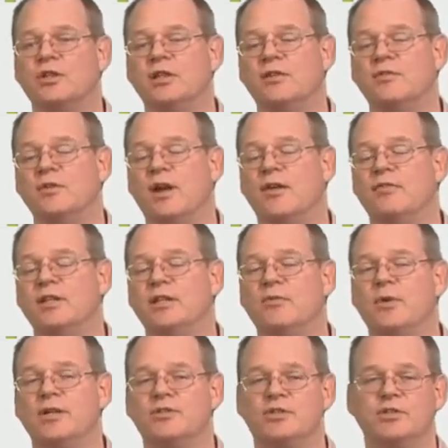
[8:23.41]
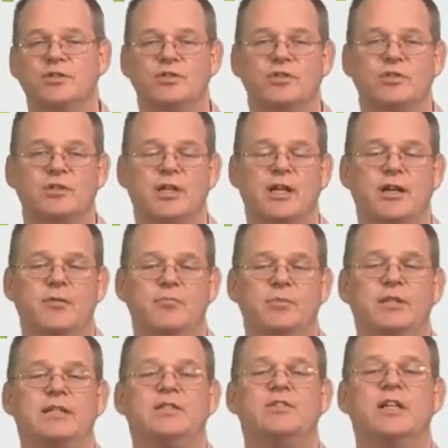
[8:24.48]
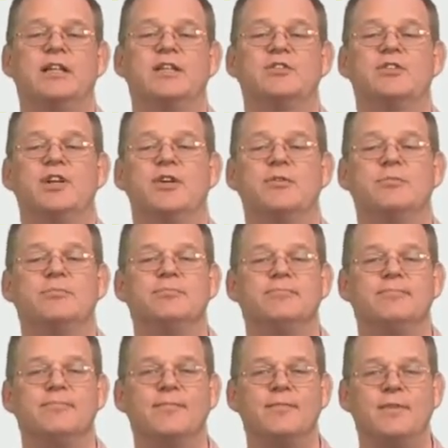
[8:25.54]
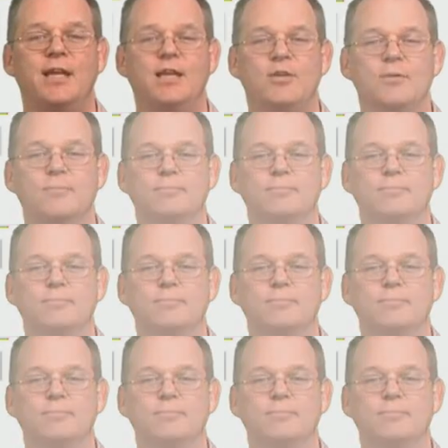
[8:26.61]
And if you have any questions, please let us know. Thank you.